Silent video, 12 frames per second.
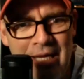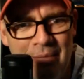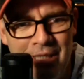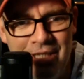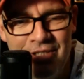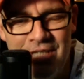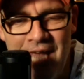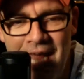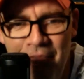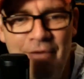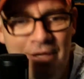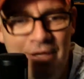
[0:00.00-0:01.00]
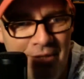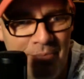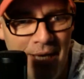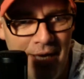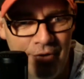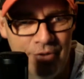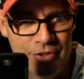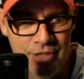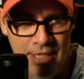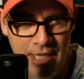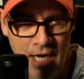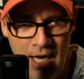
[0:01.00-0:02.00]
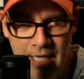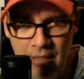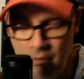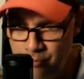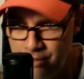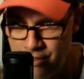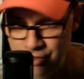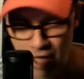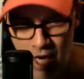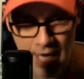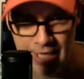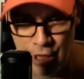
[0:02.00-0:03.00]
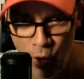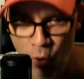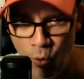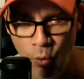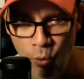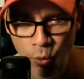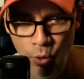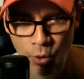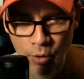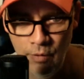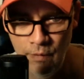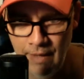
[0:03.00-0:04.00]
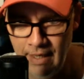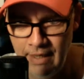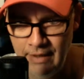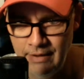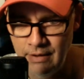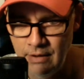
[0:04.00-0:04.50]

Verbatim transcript: because everything matters, and I yep. because I know that yep.